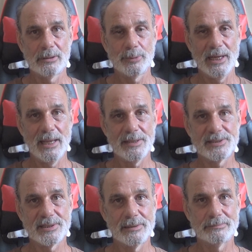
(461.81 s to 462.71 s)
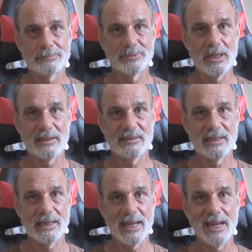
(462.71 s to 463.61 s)
we had some probably
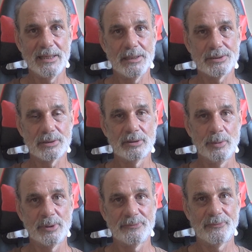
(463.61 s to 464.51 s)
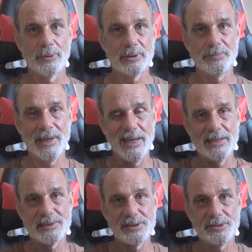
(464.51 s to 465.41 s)
like 8-inch aluminum foil
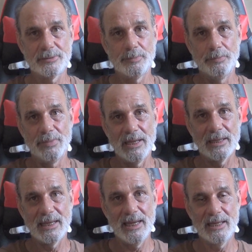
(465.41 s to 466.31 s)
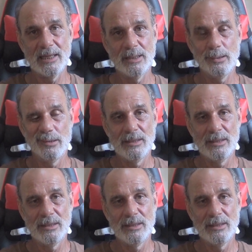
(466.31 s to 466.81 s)
pans that you would bake a cake in.